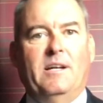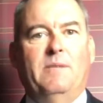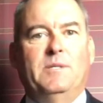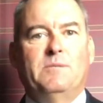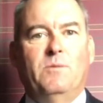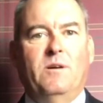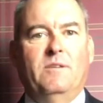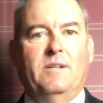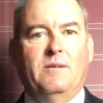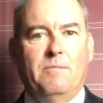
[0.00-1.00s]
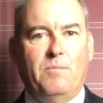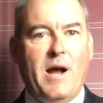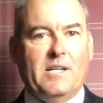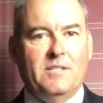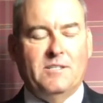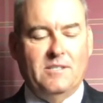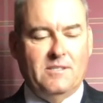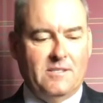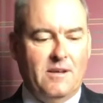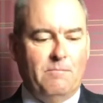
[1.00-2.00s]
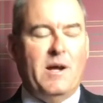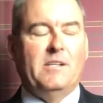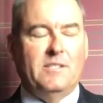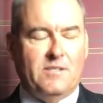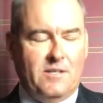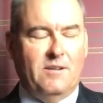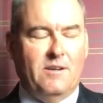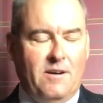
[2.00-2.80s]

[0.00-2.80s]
I'm just more of a practicer